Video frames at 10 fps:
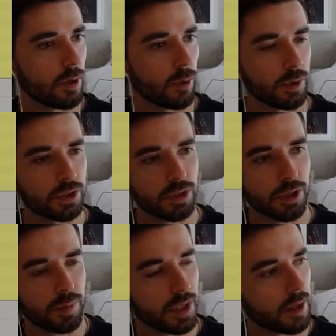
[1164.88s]
we
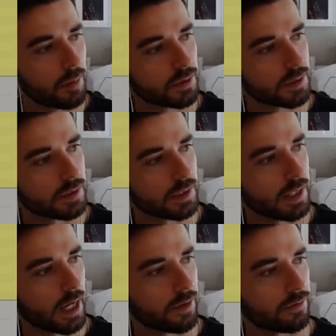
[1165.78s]
should be able to see
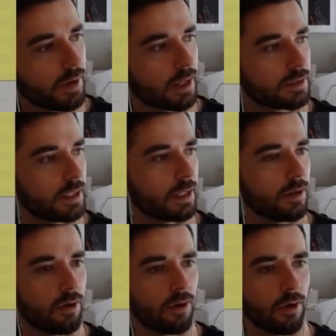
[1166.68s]
that affecting
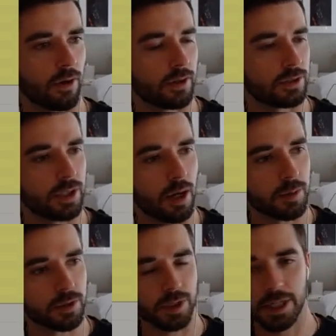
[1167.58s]
our
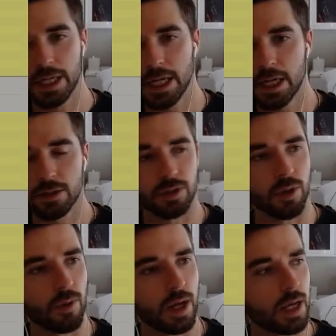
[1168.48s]
geometry.
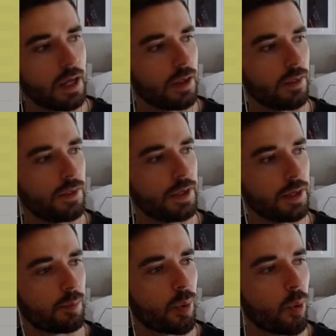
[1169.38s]
So
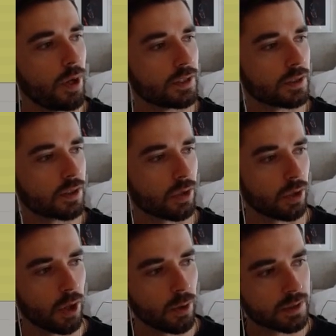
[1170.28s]
the point
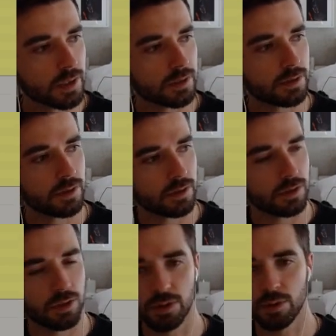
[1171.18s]
closest
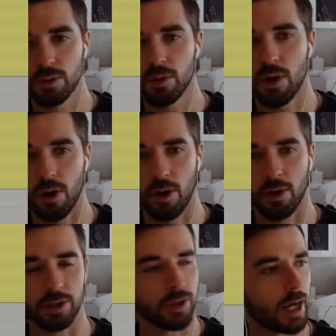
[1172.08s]
to
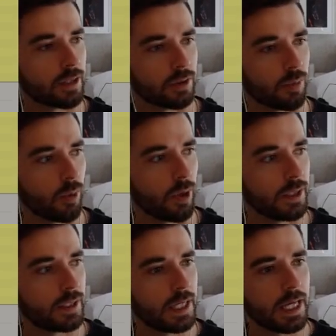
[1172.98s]
our attractor point
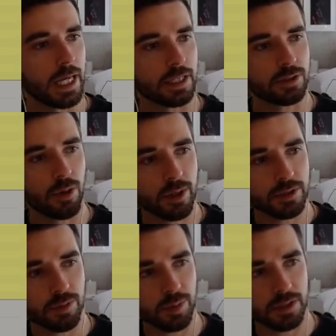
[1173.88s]
is going
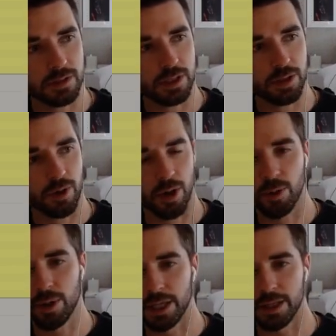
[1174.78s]
to be
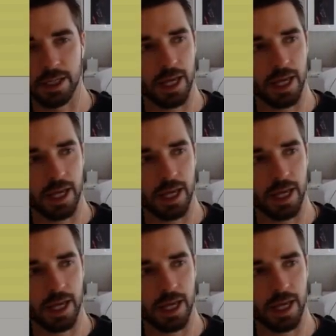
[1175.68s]
0 in the